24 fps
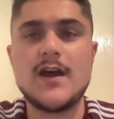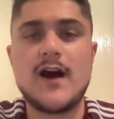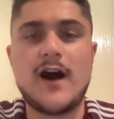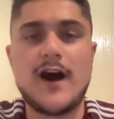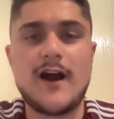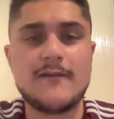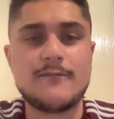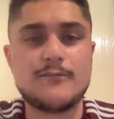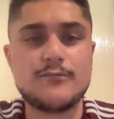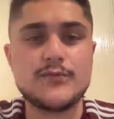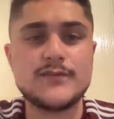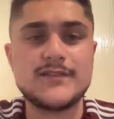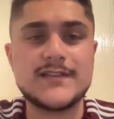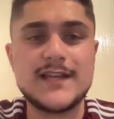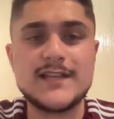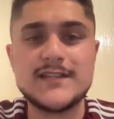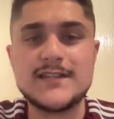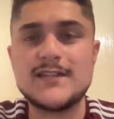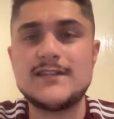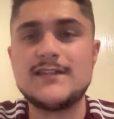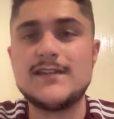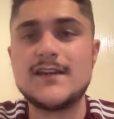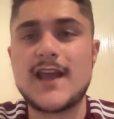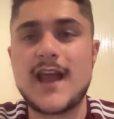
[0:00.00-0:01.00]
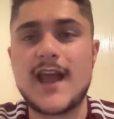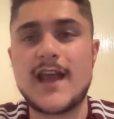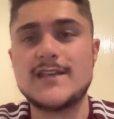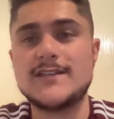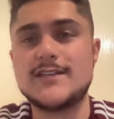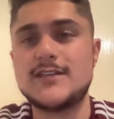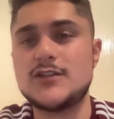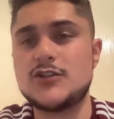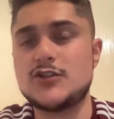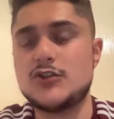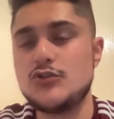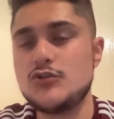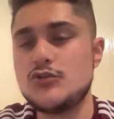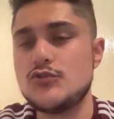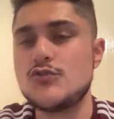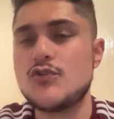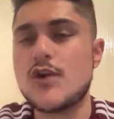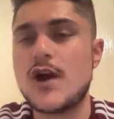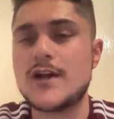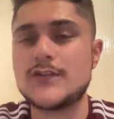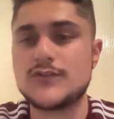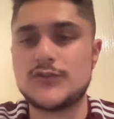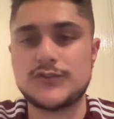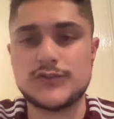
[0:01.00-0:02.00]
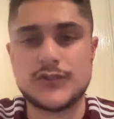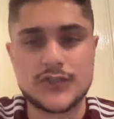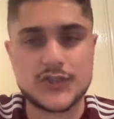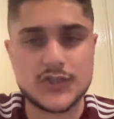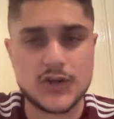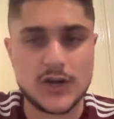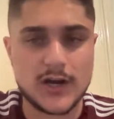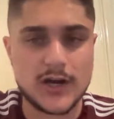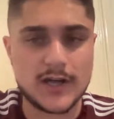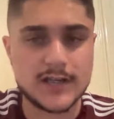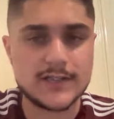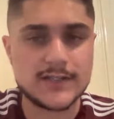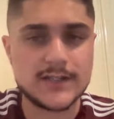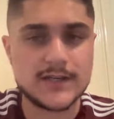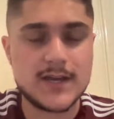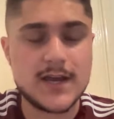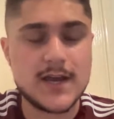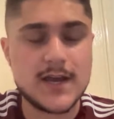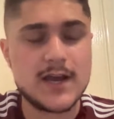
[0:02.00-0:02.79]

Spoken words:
I've presented the cases to you guys on the charts.